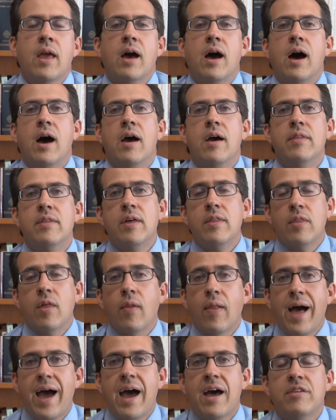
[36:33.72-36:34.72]
Uh, and then the
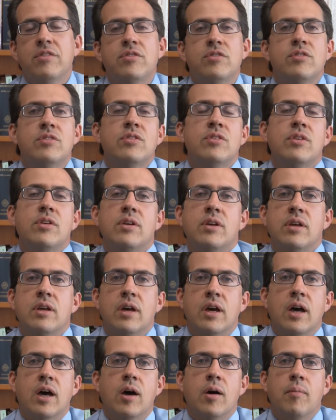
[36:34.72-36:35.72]
last
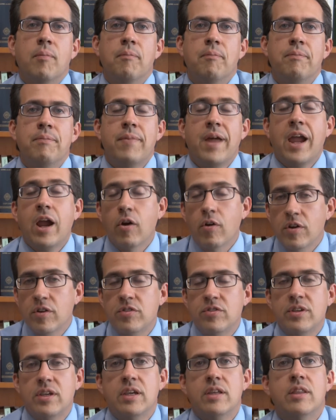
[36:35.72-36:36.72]
um,
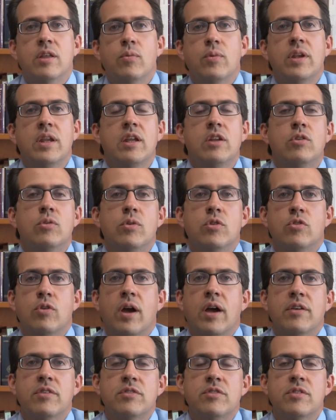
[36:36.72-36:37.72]
heresy that we need to
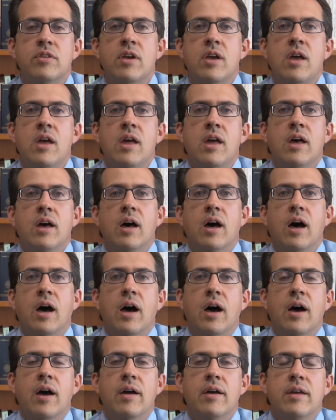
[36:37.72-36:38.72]
address
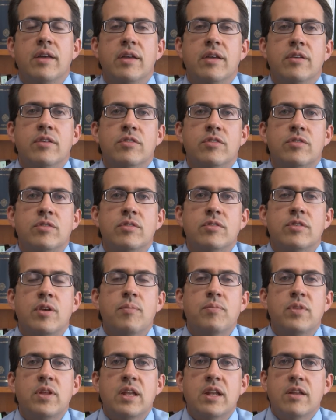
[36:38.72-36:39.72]
uh, is
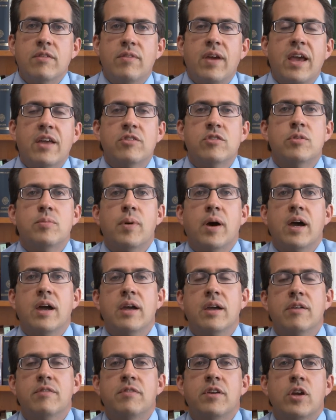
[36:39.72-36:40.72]
something advanced by
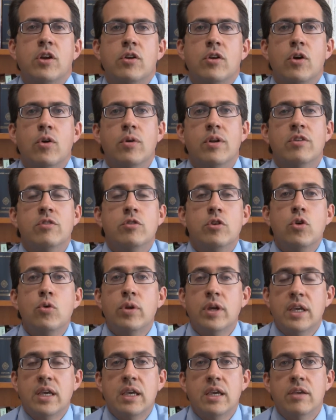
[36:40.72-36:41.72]
a figure known as
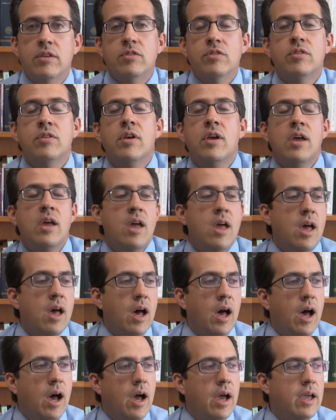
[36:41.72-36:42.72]
Eutyches.
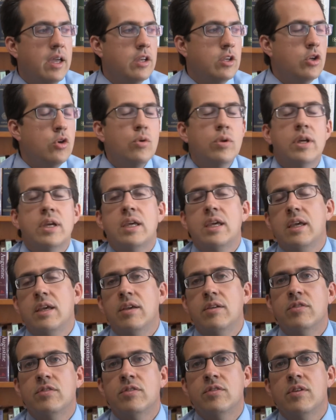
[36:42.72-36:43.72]
Uh, and
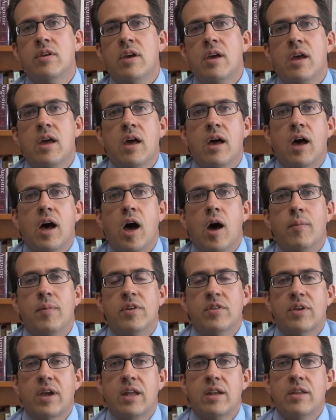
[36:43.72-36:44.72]
Eutyches um,
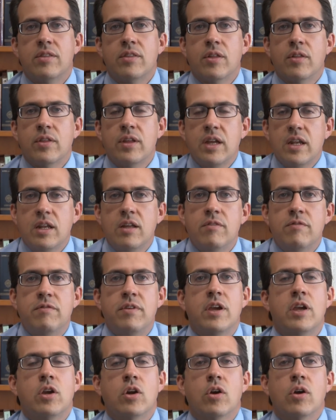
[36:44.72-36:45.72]
is kind of the leading
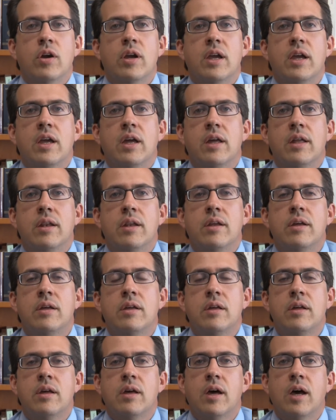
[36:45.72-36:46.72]
figure in
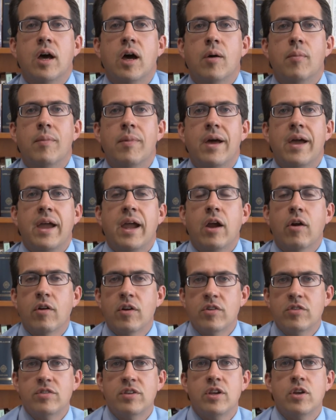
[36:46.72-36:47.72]
um, a
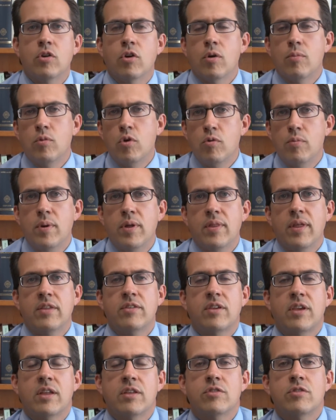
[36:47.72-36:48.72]
heresy or a movement
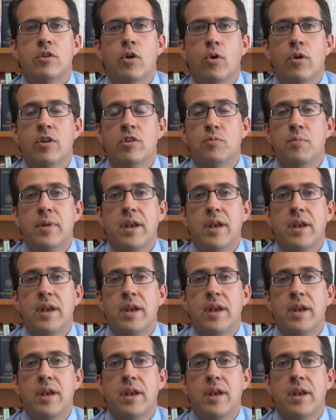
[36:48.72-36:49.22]
that gets known as